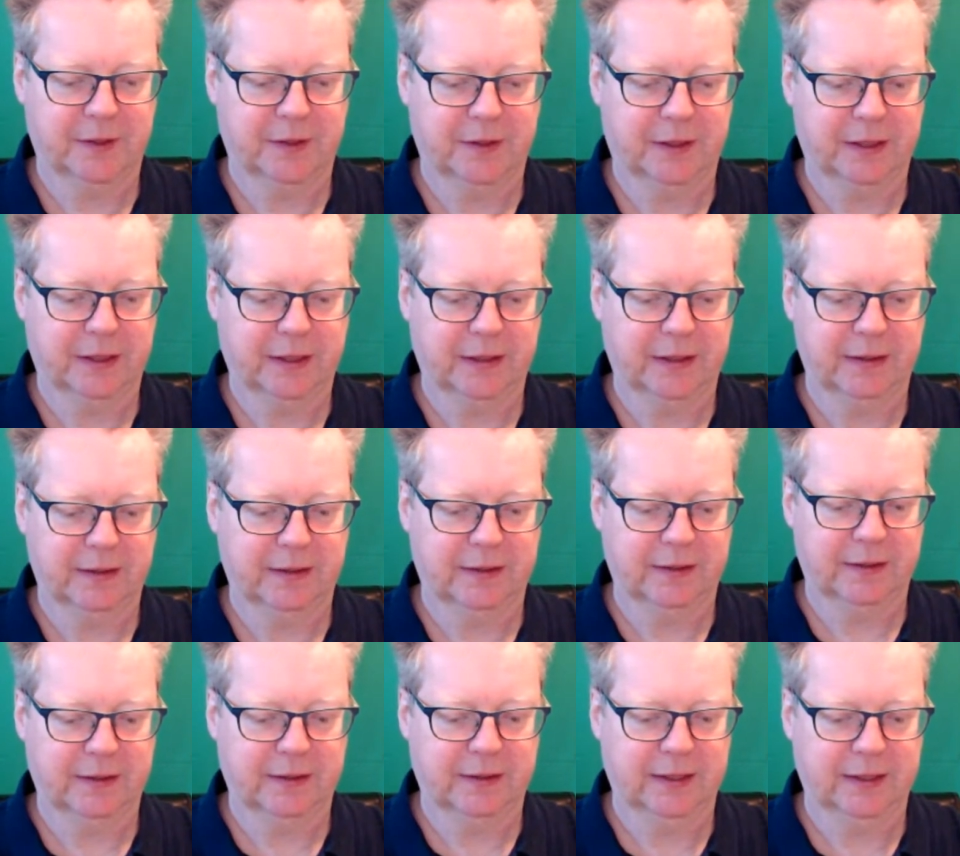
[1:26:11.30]
Okay,
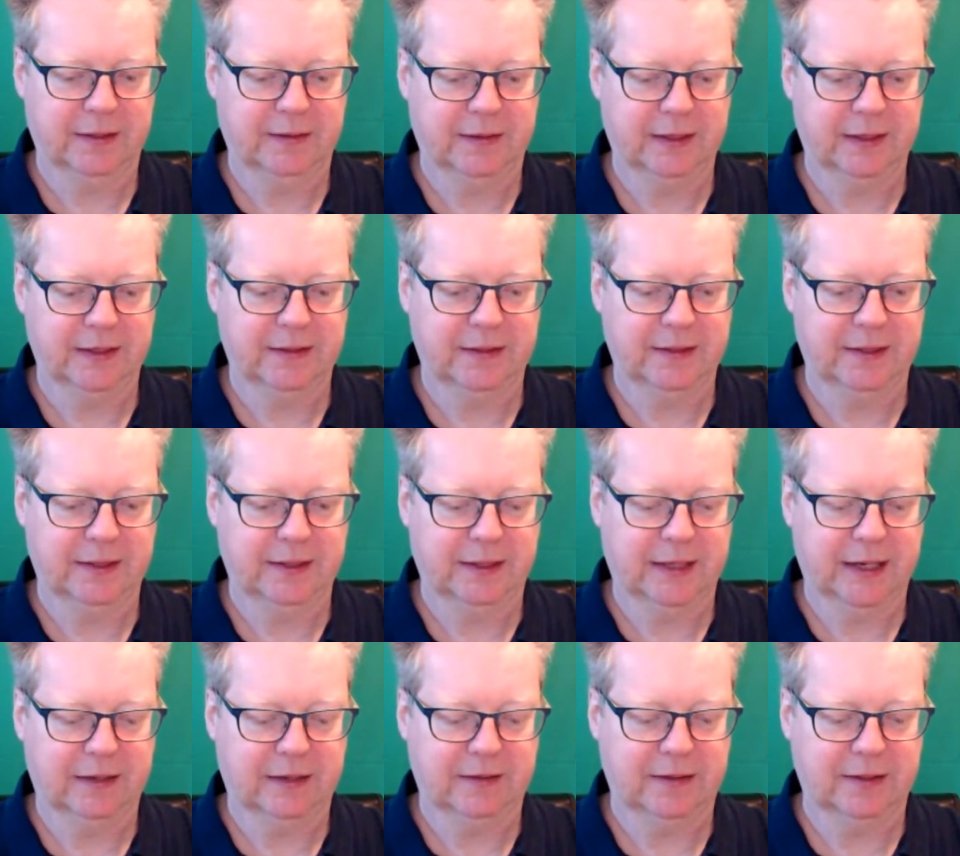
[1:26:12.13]
so now that is in
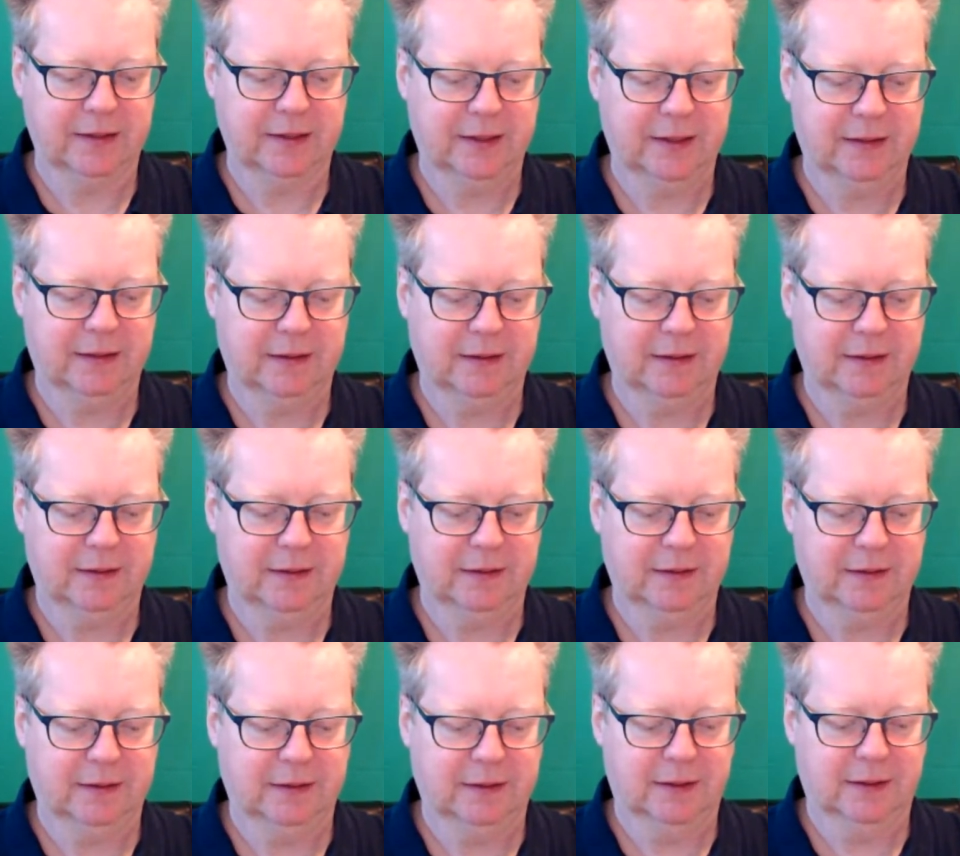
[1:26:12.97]
the
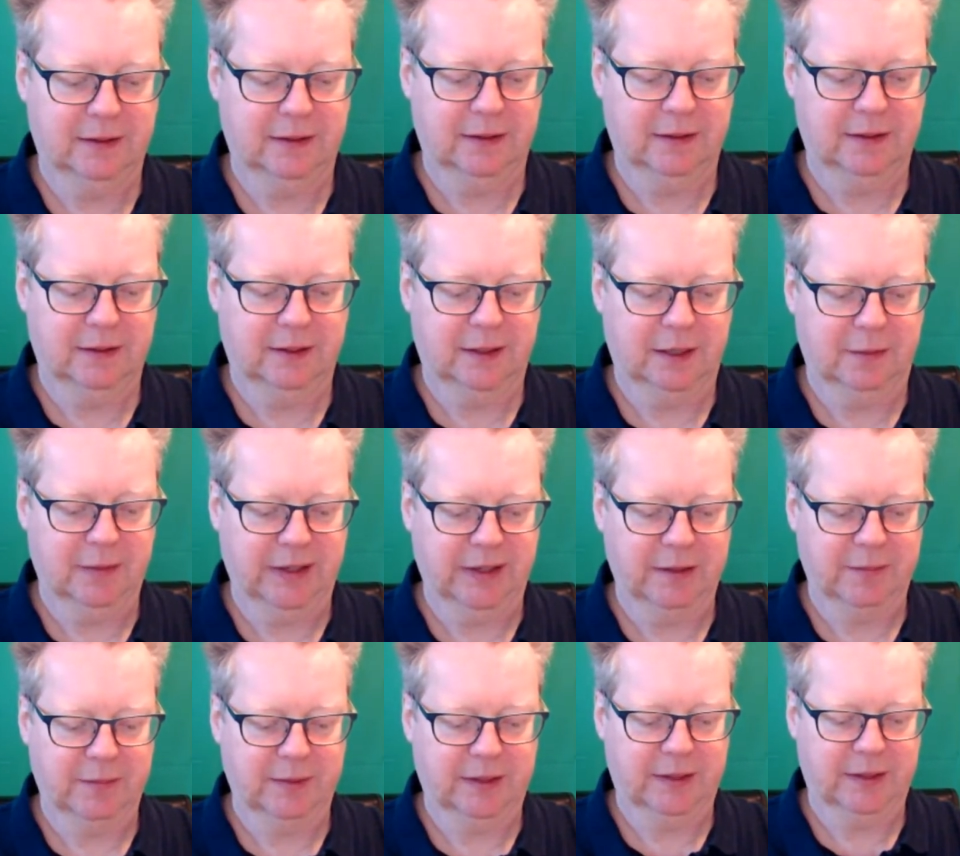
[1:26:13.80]
carousel. Go
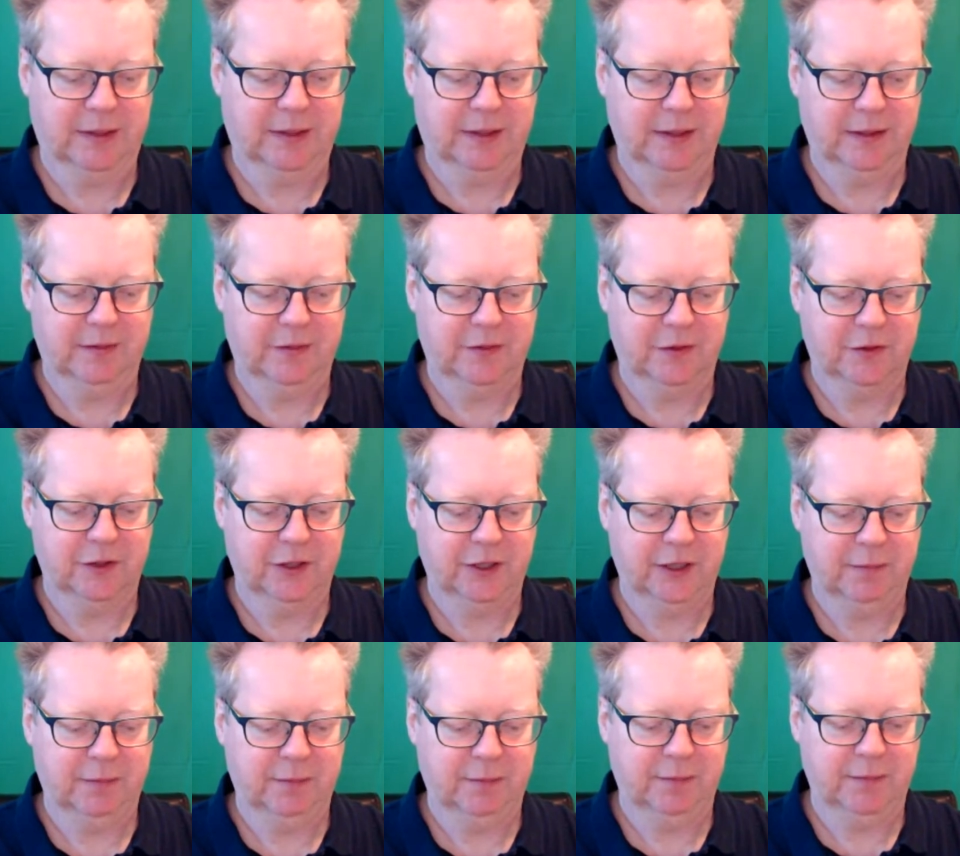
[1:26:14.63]
back to my live
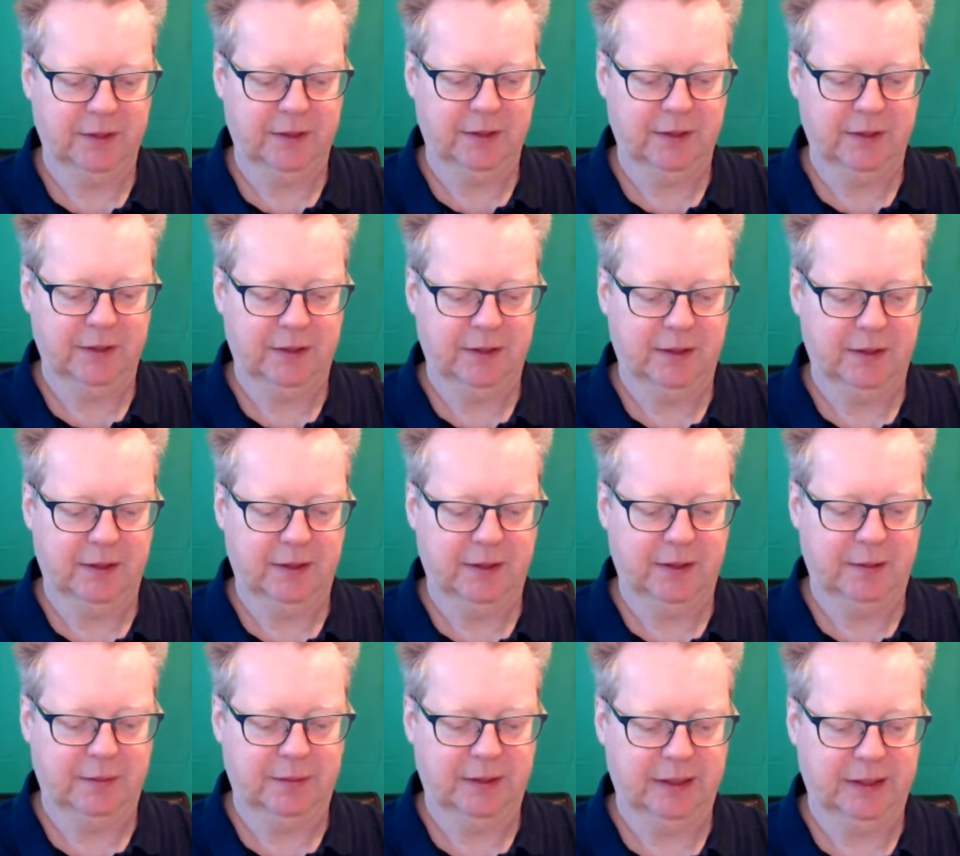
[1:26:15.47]
stream.
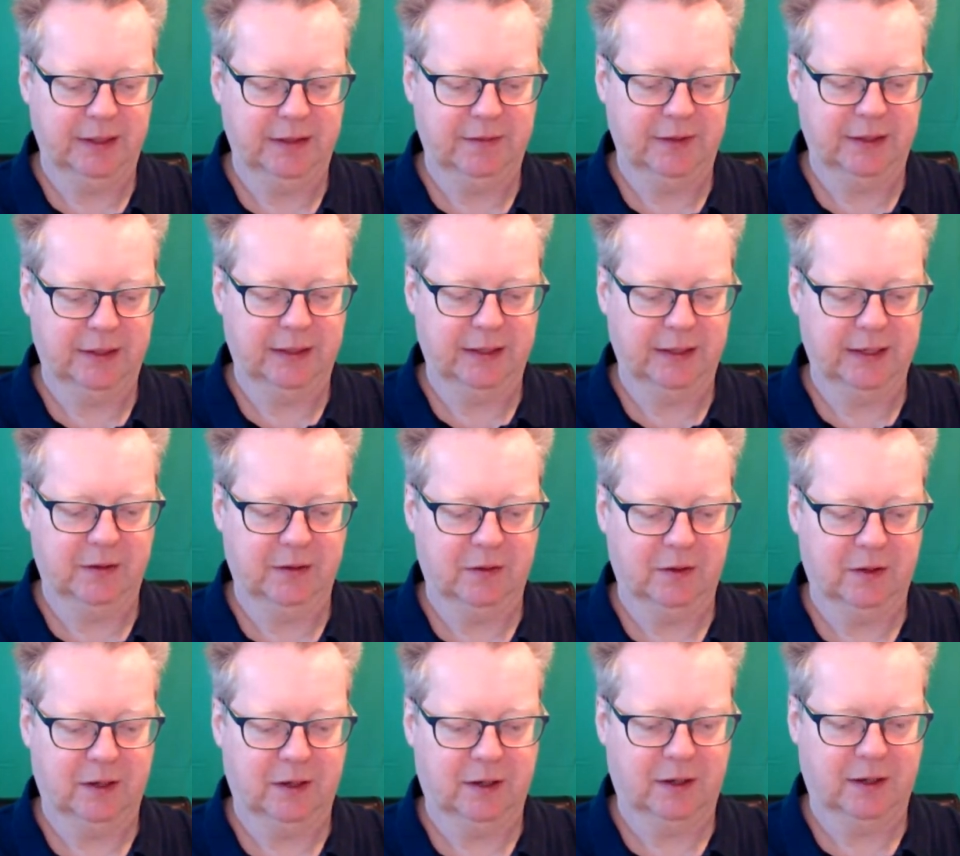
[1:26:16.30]
I believe I can
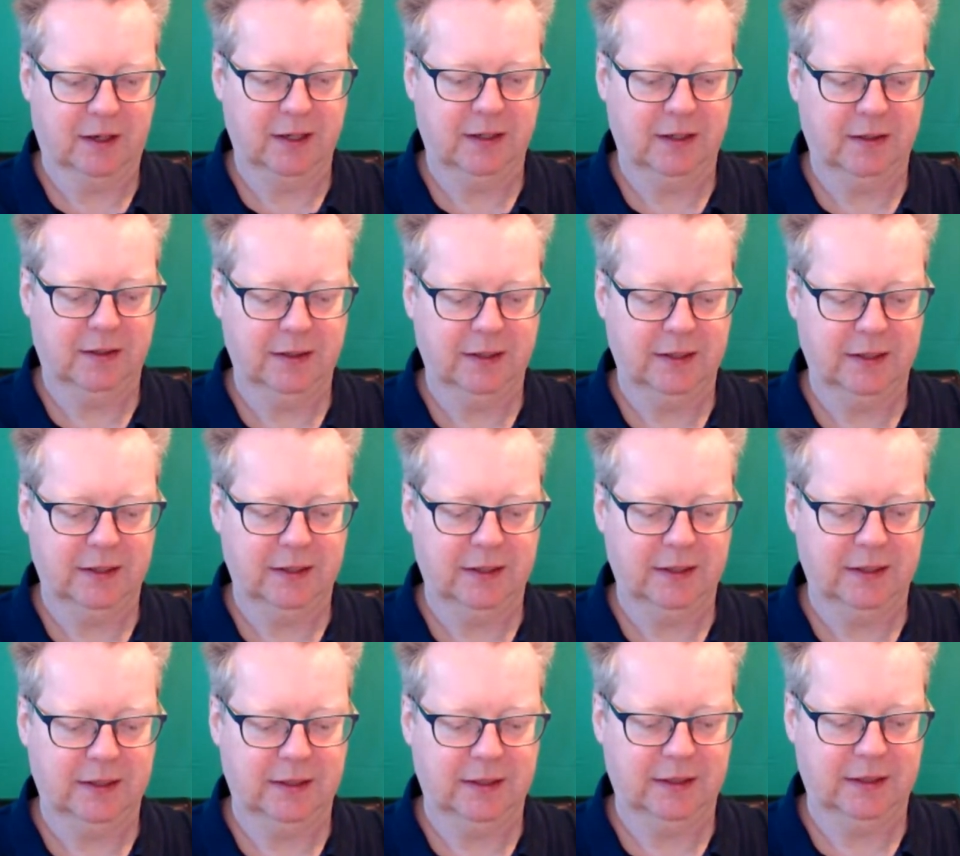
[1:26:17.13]
now highlight
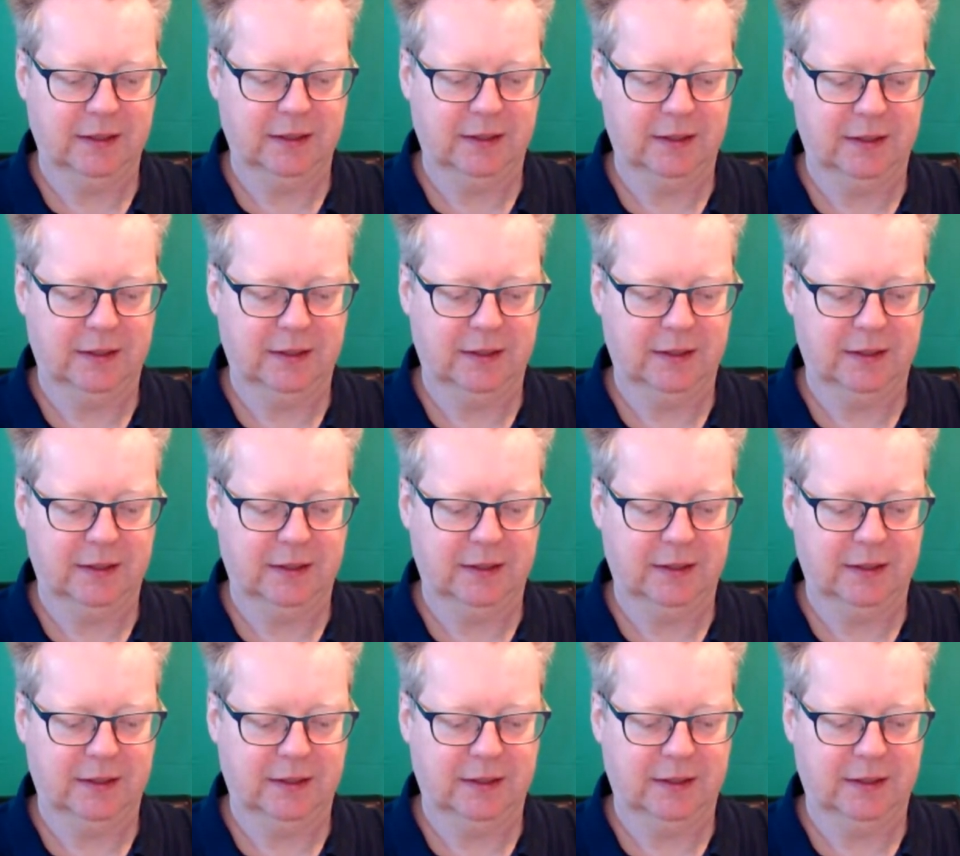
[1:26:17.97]
it.